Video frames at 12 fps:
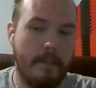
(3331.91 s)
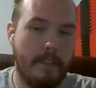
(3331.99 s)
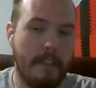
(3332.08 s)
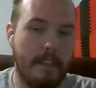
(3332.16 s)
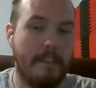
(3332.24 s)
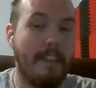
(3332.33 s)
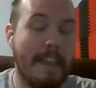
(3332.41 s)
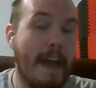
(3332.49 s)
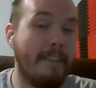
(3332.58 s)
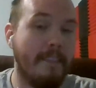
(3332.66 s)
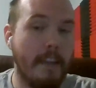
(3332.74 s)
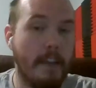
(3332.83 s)
This is the
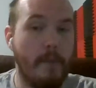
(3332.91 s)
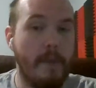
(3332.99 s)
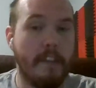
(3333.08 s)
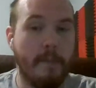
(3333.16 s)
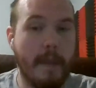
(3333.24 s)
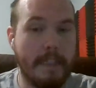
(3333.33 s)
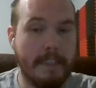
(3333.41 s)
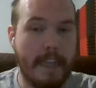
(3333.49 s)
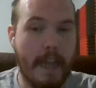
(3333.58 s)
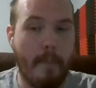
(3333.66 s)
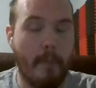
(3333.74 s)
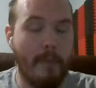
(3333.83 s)
last thing we expected to
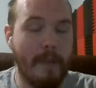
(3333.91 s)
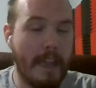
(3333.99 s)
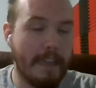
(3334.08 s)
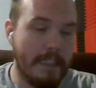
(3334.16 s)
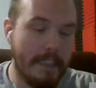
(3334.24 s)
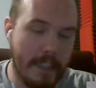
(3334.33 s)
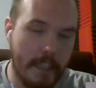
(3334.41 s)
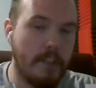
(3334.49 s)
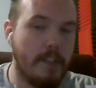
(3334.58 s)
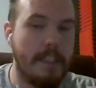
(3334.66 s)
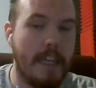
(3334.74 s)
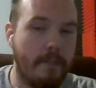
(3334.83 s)
happen. We had
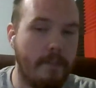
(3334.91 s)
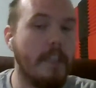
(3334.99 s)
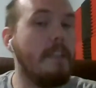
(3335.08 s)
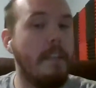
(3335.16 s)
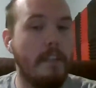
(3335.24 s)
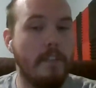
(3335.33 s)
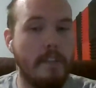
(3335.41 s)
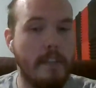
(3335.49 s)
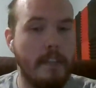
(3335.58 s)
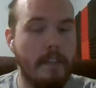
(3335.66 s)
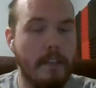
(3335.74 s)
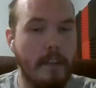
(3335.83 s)
contingency after
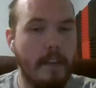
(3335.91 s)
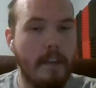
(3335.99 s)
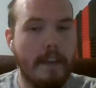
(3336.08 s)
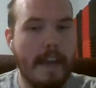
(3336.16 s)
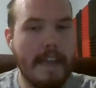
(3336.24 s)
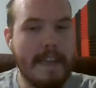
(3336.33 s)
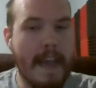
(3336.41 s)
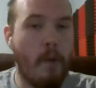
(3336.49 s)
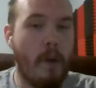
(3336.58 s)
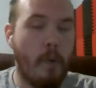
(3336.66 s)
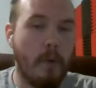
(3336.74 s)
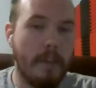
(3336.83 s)
contingency. And now
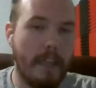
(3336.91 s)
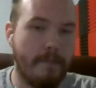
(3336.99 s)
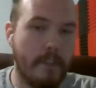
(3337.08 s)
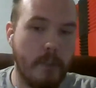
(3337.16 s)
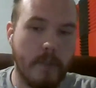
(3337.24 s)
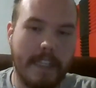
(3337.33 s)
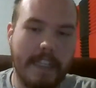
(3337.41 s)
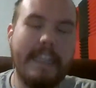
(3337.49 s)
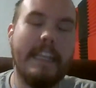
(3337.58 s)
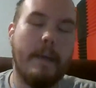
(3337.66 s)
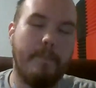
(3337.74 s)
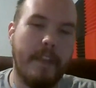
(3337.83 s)
all we're left to do is clean
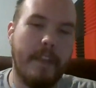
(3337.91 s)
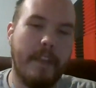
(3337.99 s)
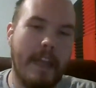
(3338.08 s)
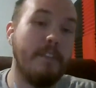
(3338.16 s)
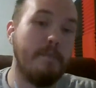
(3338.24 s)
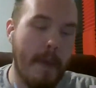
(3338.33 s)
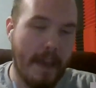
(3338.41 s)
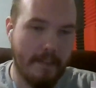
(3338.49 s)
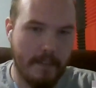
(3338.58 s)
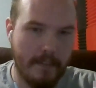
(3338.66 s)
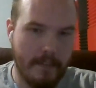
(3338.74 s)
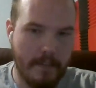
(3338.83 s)
up the Navy's
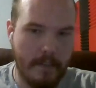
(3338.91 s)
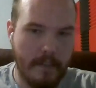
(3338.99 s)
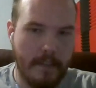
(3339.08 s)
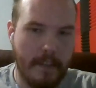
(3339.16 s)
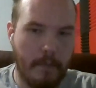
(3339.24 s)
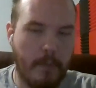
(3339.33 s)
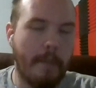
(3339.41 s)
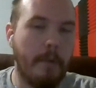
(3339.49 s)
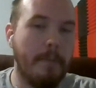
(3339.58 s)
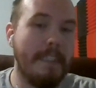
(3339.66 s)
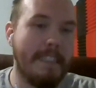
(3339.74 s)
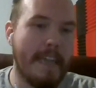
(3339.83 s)
mess and
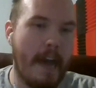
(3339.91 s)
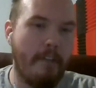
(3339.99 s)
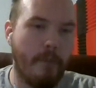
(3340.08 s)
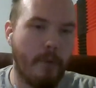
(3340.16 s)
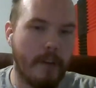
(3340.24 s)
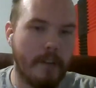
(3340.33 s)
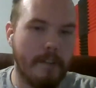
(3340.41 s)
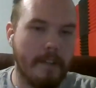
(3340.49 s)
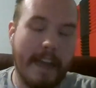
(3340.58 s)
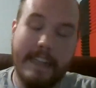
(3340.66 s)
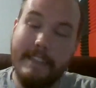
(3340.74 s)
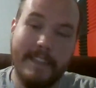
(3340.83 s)
probably die for it.
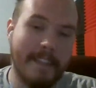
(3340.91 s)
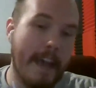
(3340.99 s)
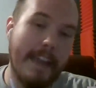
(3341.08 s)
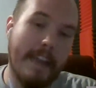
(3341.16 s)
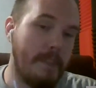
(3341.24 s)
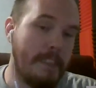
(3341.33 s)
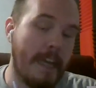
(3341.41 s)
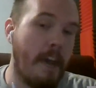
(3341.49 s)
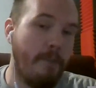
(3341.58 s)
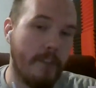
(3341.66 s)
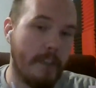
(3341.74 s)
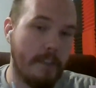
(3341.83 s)
I didn't sign up to die
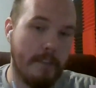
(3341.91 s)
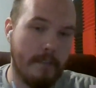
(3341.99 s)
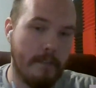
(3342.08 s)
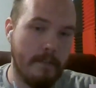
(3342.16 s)
for this.